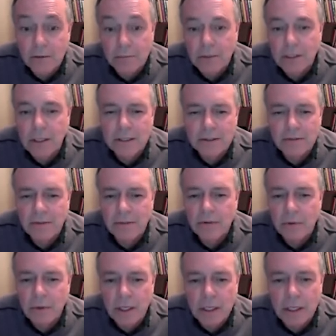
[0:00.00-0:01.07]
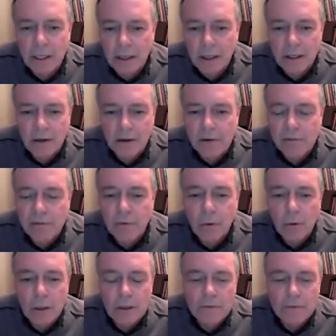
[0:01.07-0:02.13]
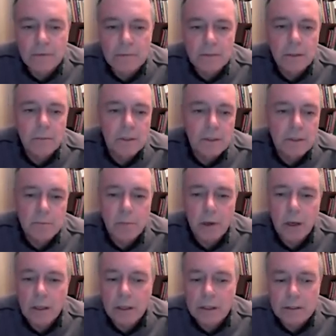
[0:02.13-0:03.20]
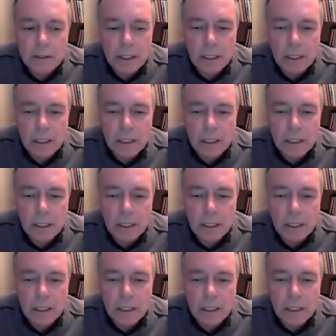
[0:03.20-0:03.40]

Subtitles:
pH of 3 or 4 from some of these bogs.